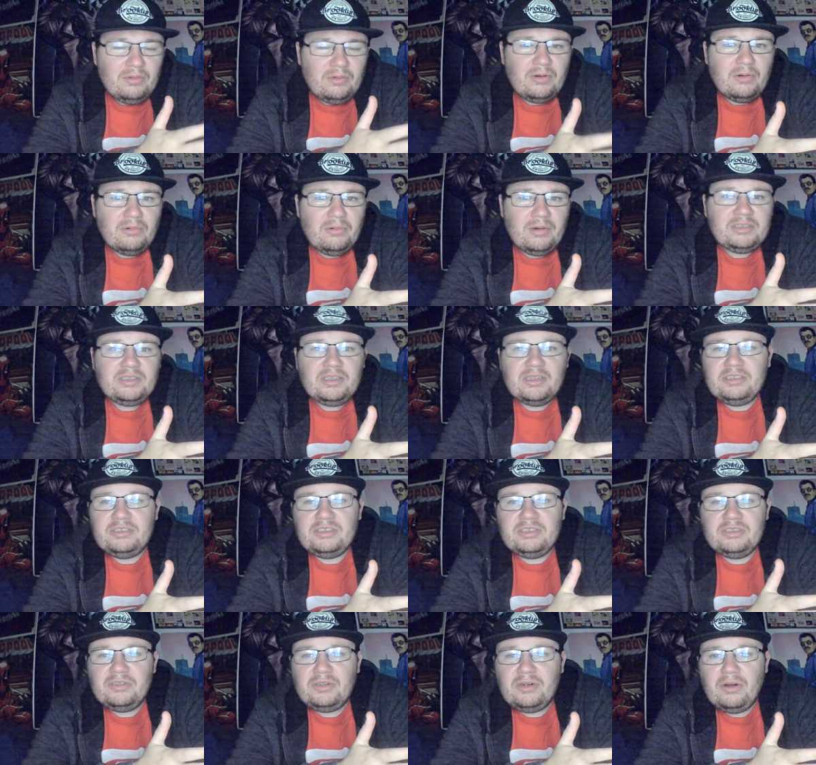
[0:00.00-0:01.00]

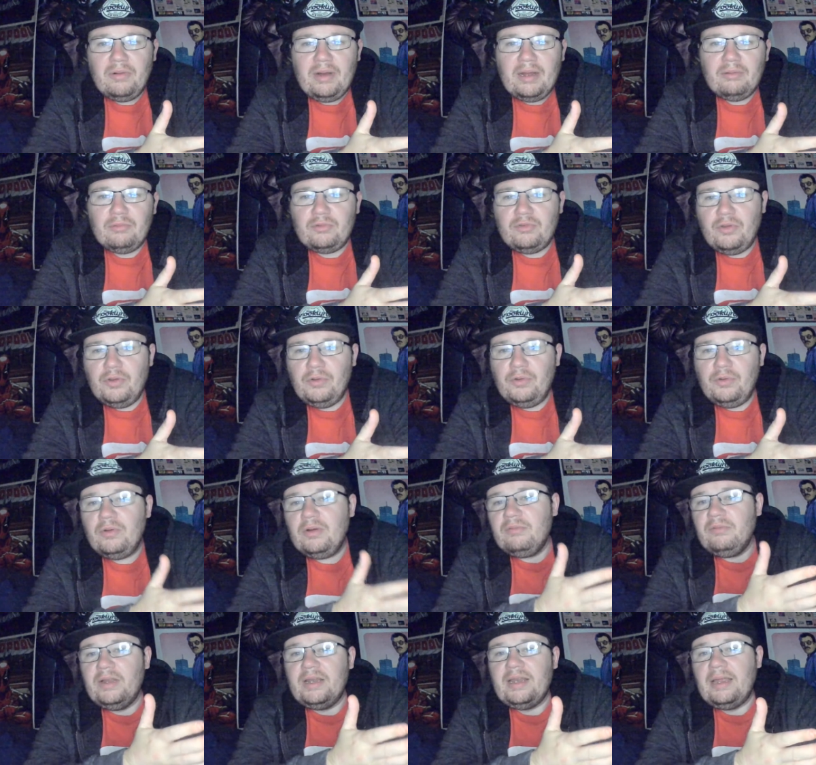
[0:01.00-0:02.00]
Congratulations go out
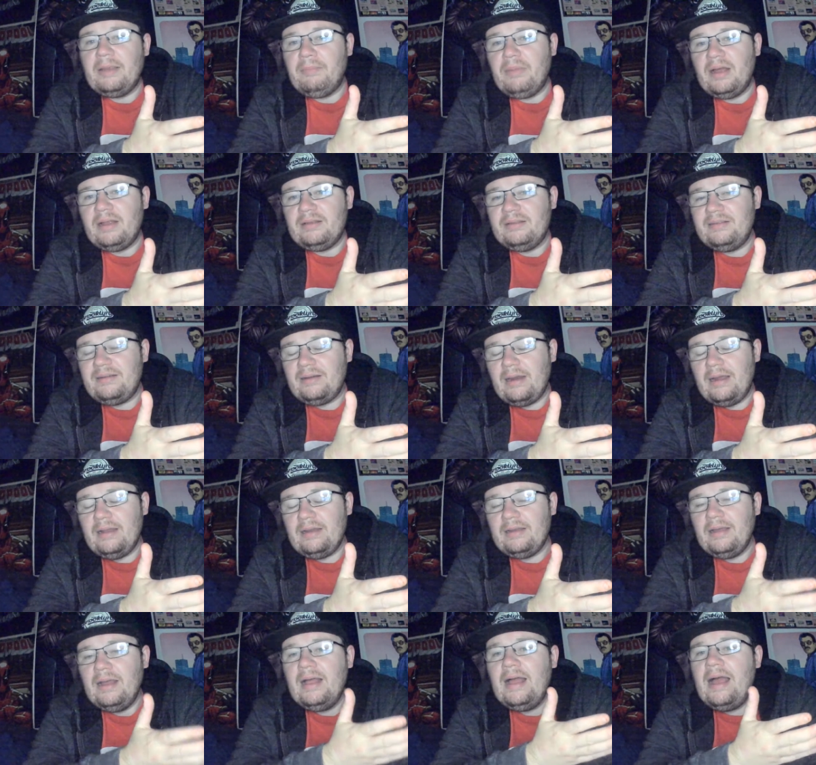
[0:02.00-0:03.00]
to Renee
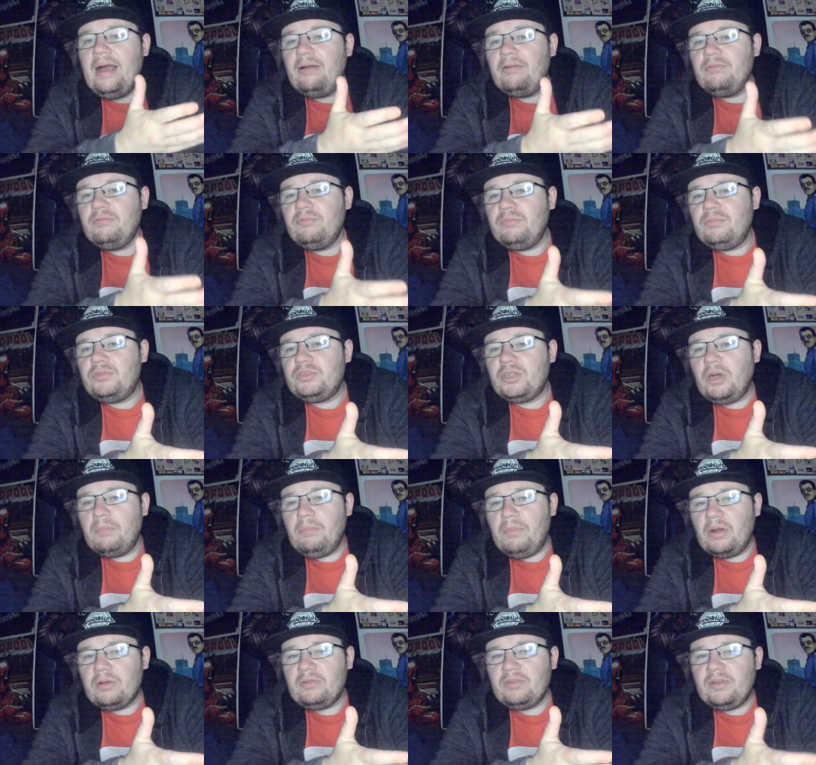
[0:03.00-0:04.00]
Pascal,
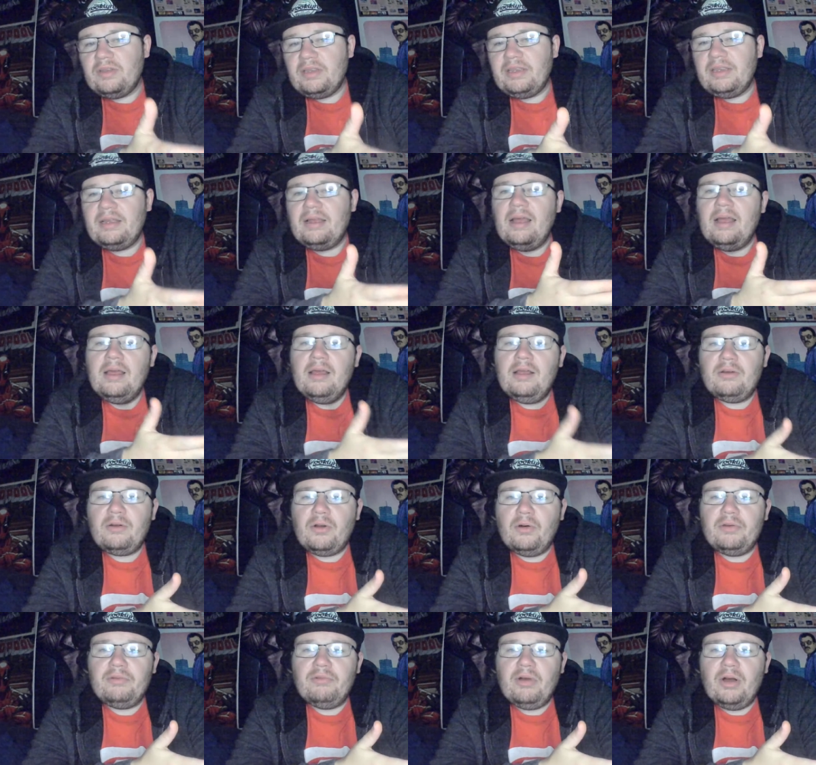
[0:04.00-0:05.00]
Jon Moxley,
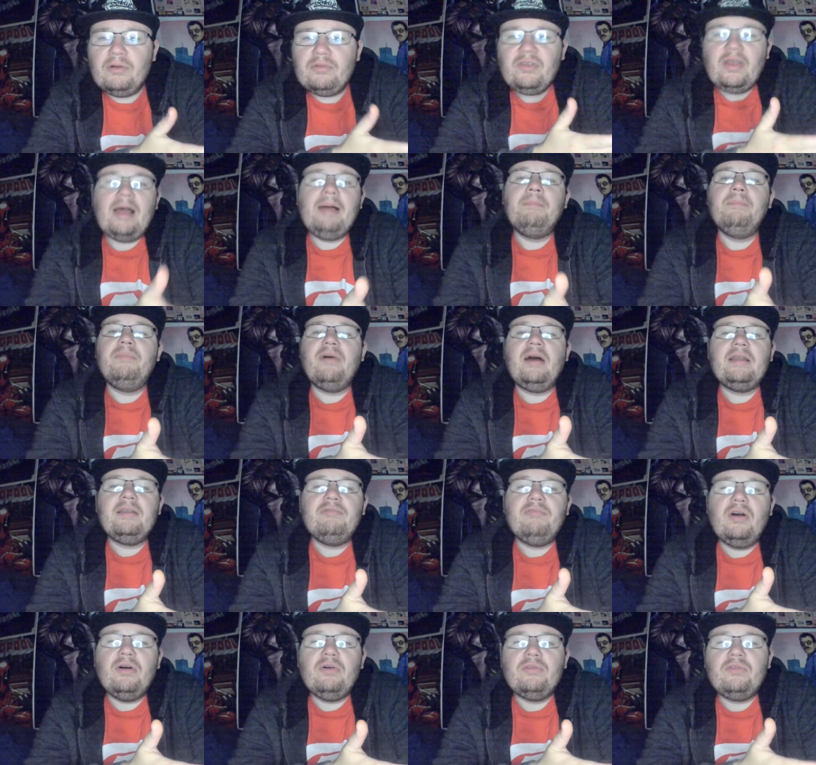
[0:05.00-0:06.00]
Cody Rhodes and Brandy
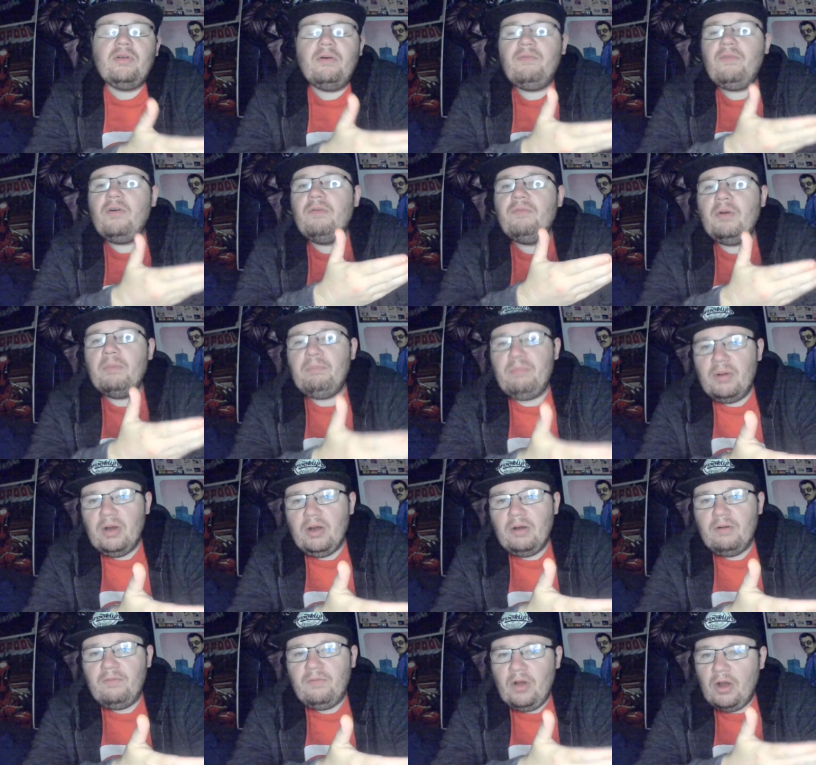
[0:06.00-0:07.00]
Rhodes for the
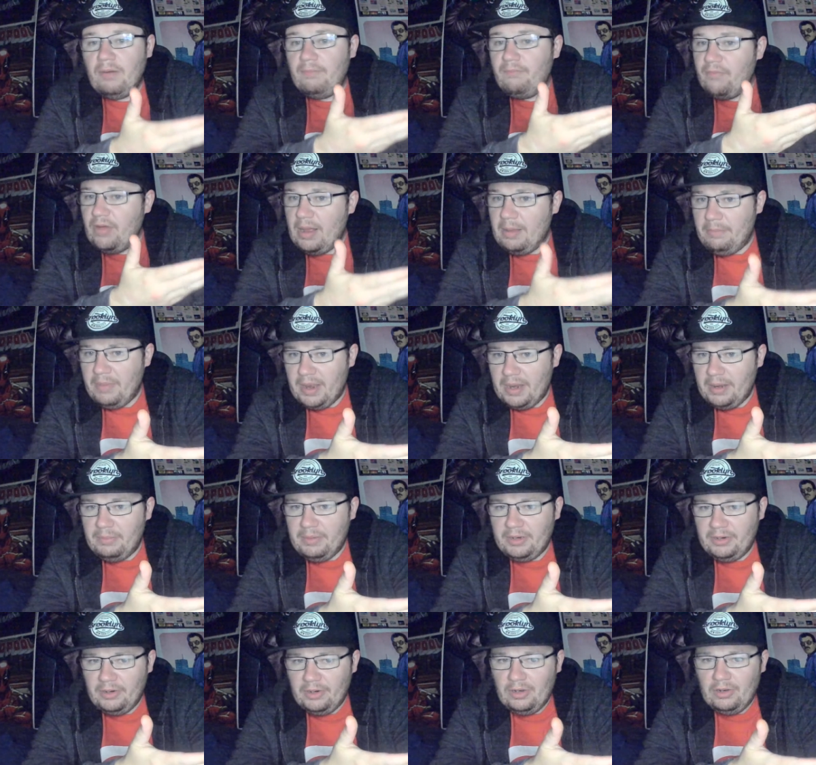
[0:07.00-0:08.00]
birth of their
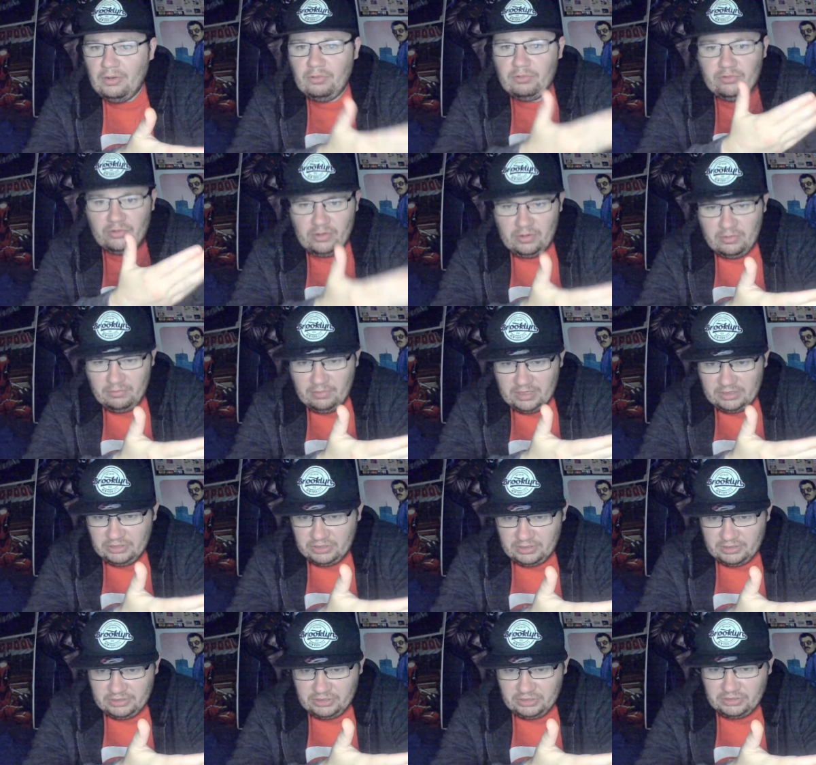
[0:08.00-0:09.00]
baby girls.
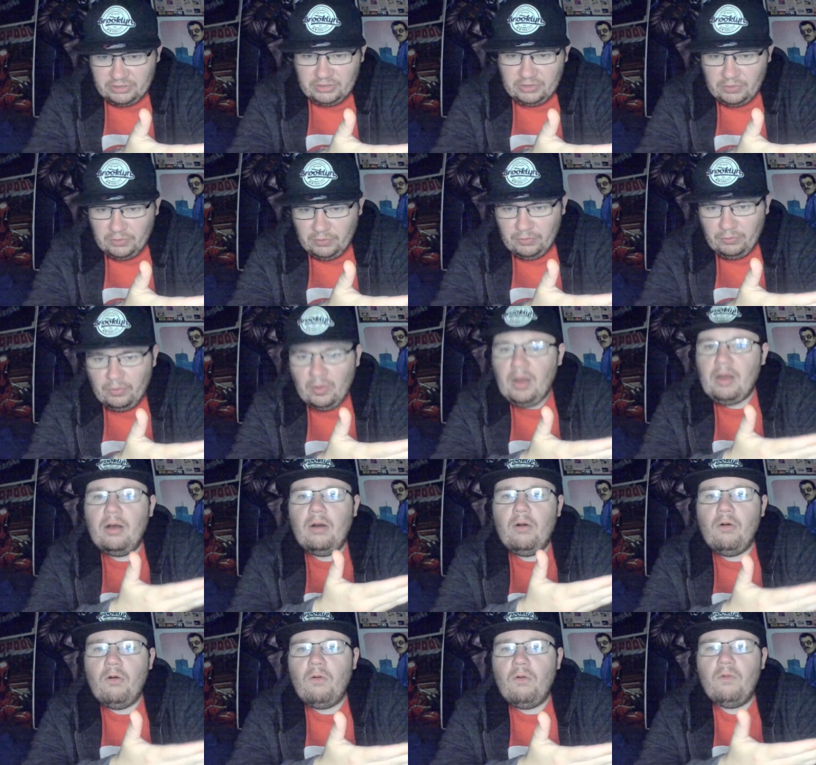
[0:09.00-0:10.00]
Congratulations to
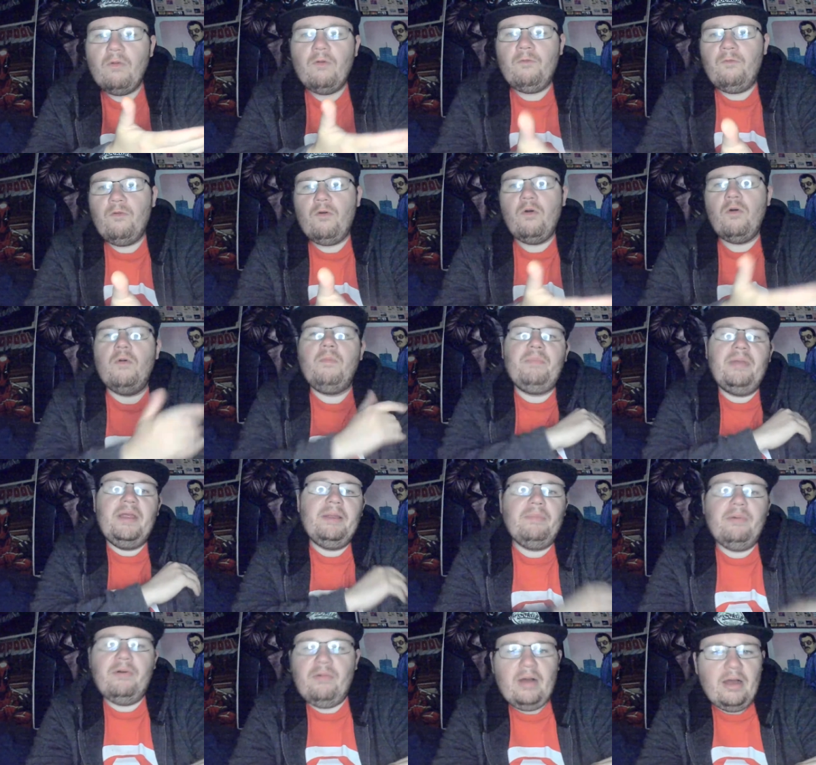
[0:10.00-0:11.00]
all four
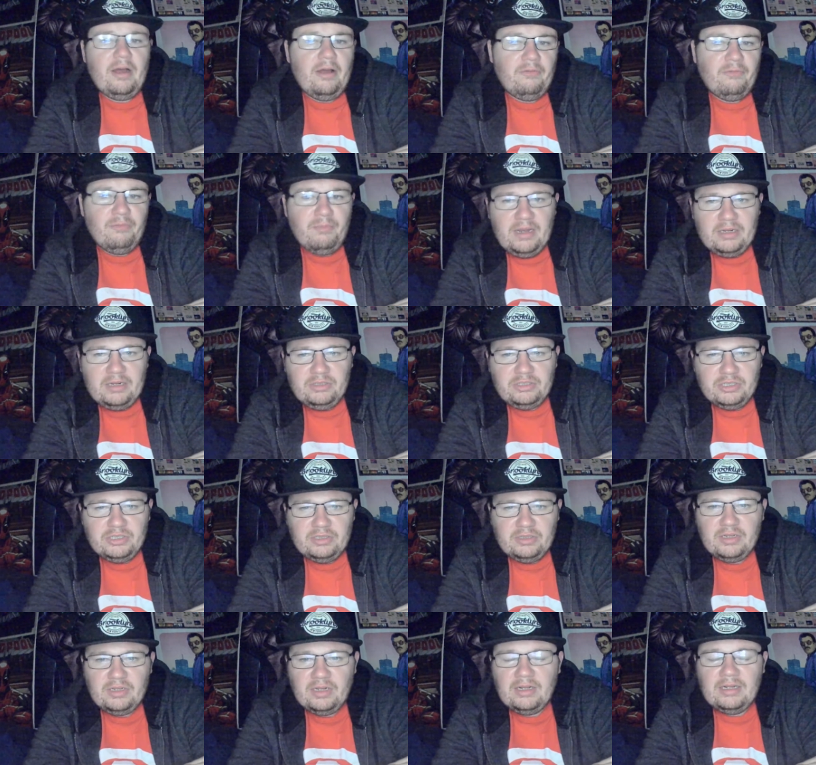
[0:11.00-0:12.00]
people I've
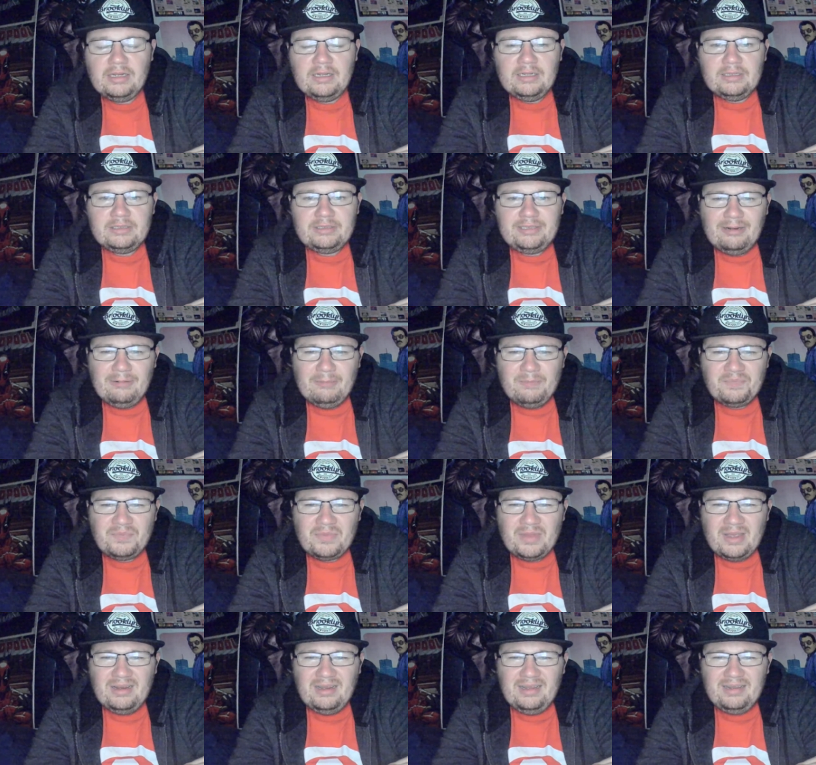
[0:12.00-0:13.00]
mentioned. So,
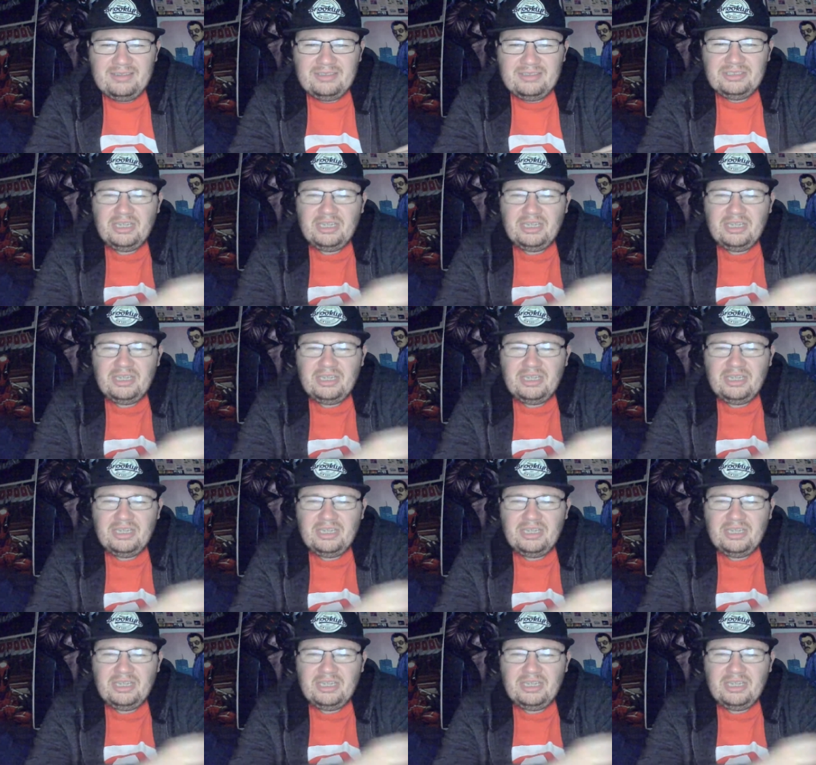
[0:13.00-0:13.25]
ladies and